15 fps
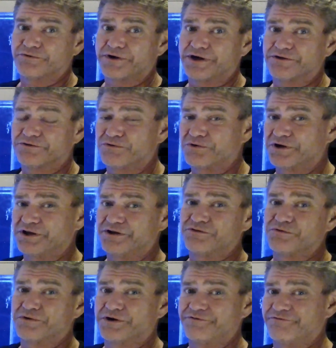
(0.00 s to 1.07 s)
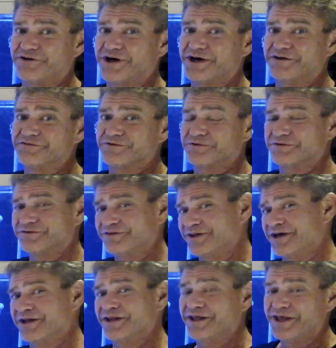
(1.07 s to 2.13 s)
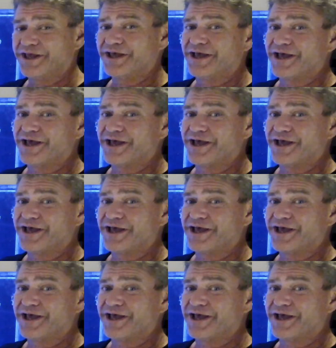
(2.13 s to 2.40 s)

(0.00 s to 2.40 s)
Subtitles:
around 20 to 25, so it's not